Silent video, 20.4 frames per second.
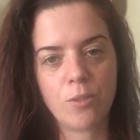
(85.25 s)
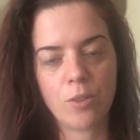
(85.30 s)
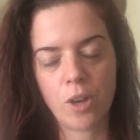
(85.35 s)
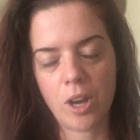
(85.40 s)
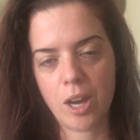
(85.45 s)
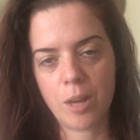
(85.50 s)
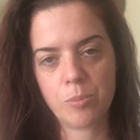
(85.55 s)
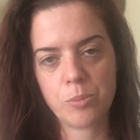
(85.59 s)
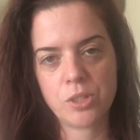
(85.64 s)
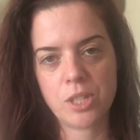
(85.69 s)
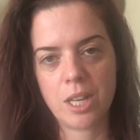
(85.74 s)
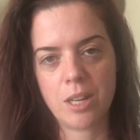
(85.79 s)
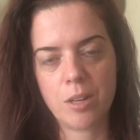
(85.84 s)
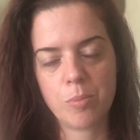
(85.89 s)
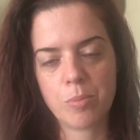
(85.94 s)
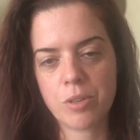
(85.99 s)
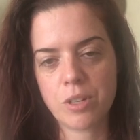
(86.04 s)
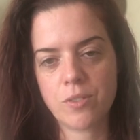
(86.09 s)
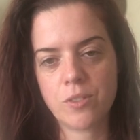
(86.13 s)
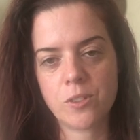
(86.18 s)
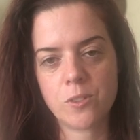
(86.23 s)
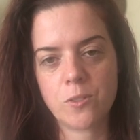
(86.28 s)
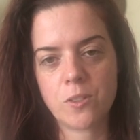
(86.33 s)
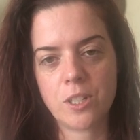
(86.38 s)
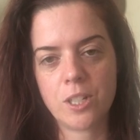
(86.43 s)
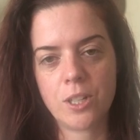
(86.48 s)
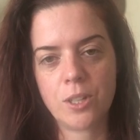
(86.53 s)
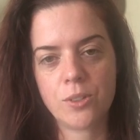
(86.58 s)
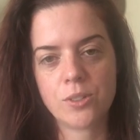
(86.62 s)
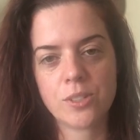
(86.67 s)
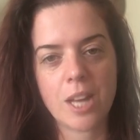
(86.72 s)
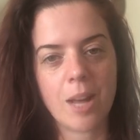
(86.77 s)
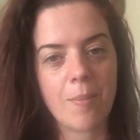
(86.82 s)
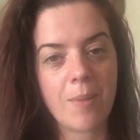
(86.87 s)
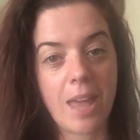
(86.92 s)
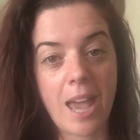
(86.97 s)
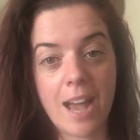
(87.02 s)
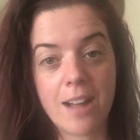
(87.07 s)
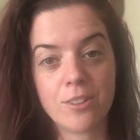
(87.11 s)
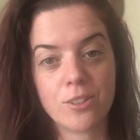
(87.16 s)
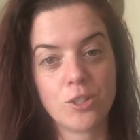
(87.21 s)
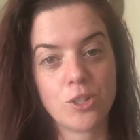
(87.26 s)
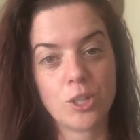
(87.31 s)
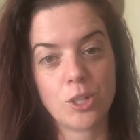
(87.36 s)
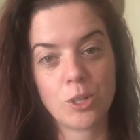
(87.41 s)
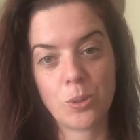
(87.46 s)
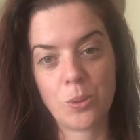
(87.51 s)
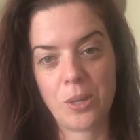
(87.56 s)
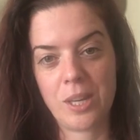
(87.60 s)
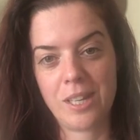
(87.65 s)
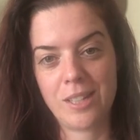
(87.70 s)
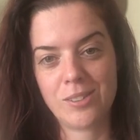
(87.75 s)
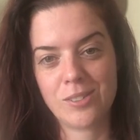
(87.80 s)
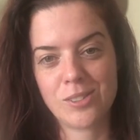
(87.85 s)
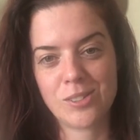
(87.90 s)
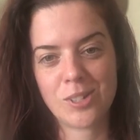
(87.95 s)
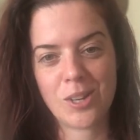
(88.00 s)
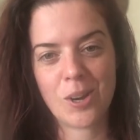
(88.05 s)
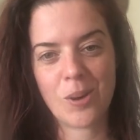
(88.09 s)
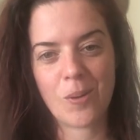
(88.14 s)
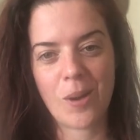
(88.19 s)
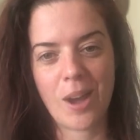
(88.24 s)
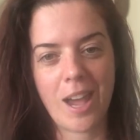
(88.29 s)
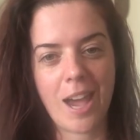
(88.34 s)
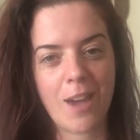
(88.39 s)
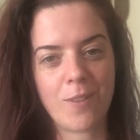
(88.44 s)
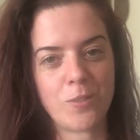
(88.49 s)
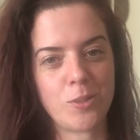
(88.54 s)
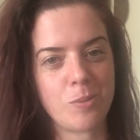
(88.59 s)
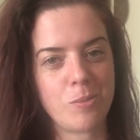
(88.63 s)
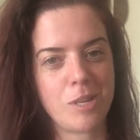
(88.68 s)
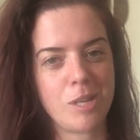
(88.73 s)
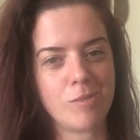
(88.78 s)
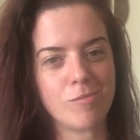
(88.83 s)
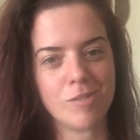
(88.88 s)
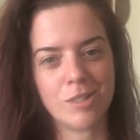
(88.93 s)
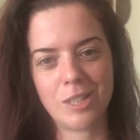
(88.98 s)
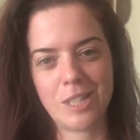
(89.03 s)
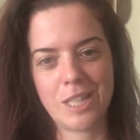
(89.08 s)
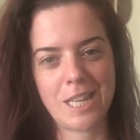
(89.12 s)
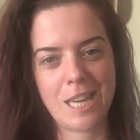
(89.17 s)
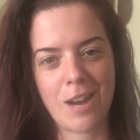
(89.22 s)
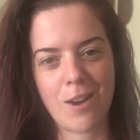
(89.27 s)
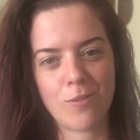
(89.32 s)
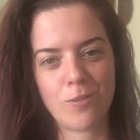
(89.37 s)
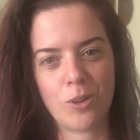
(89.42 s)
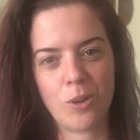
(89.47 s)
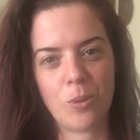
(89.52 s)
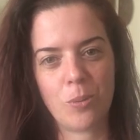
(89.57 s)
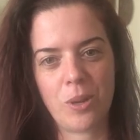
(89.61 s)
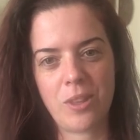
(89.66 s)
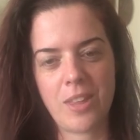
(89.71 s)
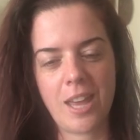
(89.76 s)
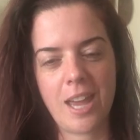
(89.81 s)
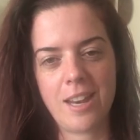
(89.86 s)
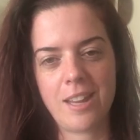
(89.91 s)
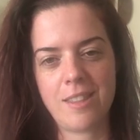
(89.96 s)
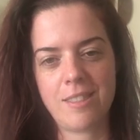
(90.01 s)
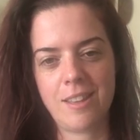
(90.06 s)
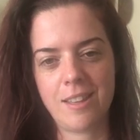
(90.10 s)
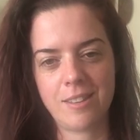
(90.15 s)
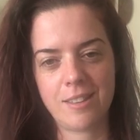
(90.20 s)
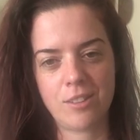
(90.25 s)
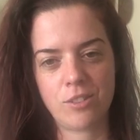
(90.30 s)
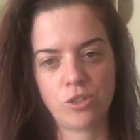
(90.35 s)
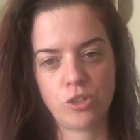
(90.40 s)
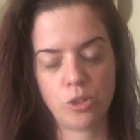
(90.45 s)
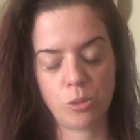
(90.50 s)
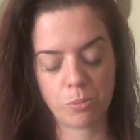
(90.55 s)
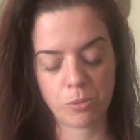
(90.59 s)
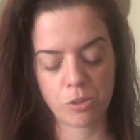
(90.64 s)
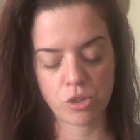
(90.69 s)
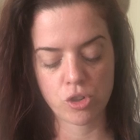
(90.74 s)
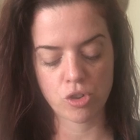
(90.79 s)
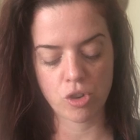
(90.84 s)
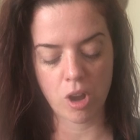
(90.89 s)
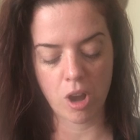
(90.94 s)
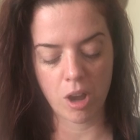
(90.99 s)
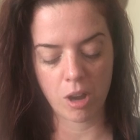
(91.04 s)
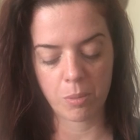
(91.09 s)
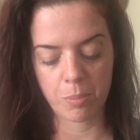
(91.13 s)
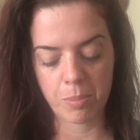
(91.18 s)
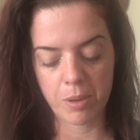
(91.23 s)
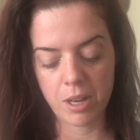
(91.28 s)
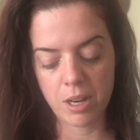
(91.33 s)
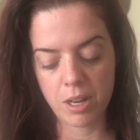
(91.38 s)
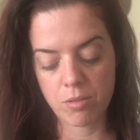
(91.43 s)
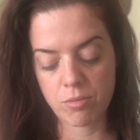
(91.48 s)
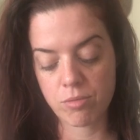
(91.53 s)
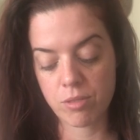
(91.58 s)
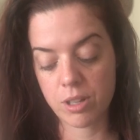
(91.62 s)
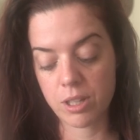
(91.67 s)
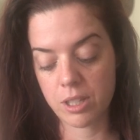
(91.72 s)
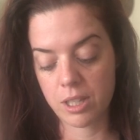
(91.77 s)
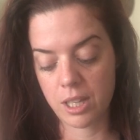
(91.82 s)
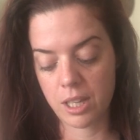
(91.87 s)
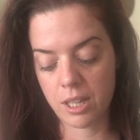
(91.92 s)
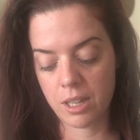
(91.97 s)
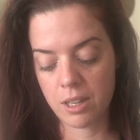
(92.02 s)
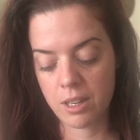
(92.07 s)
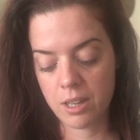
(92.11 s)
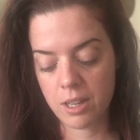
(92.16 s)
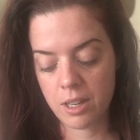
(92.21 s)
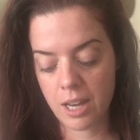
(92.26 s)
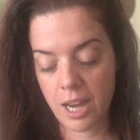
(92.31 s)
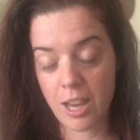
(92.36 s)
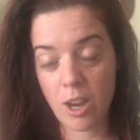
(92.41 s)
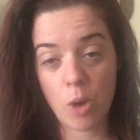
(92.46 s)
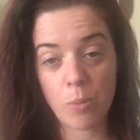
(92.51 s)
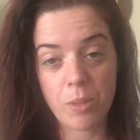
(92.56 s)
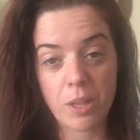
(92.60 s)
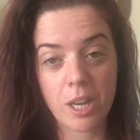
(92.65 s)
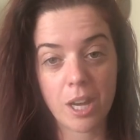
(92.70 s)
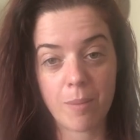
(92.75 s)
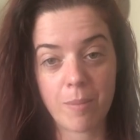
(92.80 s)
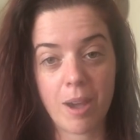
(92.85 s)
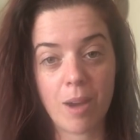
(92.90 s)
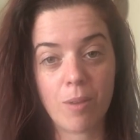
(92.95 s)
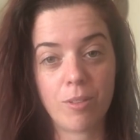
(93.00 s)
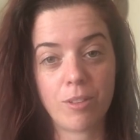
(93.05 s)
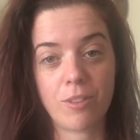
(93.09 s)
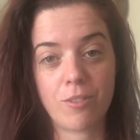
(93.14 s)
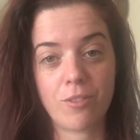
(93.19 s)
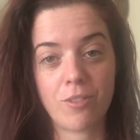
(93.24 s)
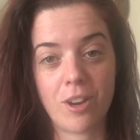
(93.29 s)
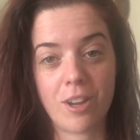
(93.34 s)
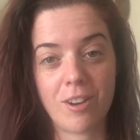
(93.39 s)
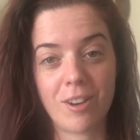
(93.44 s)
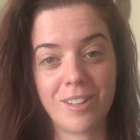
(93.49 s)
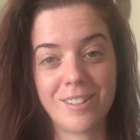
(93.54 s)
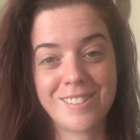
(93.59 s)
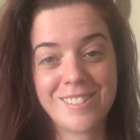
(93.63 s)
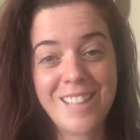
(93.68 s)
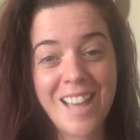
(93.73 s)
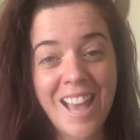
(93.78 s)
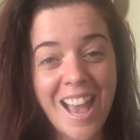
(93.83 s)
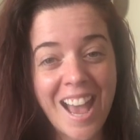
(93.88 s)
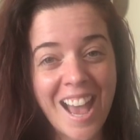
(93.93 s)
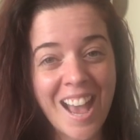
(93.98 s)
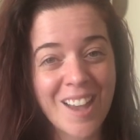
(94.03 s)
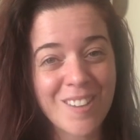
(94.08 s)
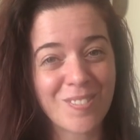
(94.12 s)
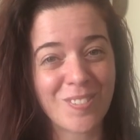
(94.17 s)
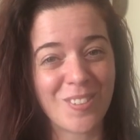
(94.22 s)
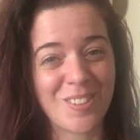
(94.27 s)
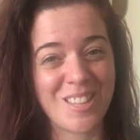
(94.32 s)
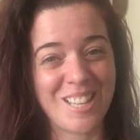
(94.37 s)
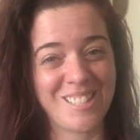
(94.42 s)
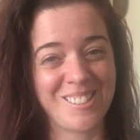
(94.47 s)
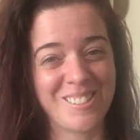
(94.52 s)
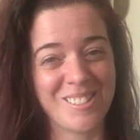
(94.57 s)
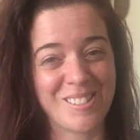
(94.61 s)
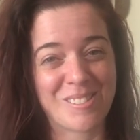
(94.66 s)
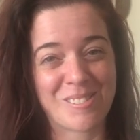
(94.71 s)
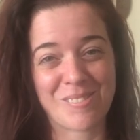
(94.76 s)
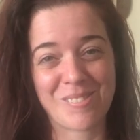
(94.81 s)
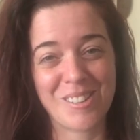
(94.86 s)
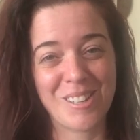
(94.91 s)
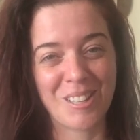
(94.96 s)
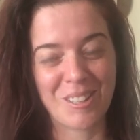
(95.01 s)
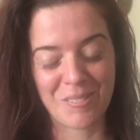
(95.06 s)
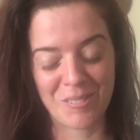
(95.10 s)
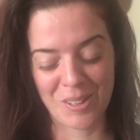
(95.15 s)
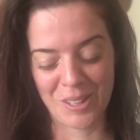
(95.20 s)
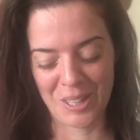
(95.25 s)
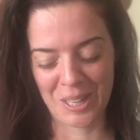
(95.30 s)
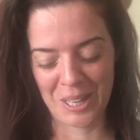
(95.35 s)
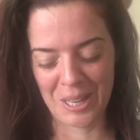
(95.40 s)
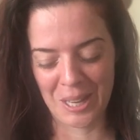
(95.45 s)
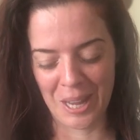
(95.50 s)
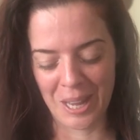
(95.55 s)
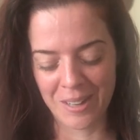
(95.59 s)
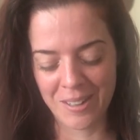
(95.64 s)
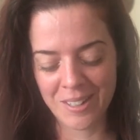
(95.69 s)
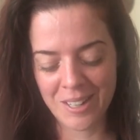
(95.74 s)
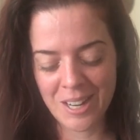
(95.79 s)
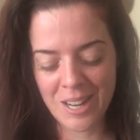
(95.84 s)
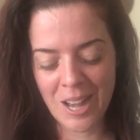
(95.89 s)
I've said in previous videos, I'm the allergy queen, so I have to be really careful with anything that's super strong, but it really, I hope they come out with a fragrance for this. It's really, really good.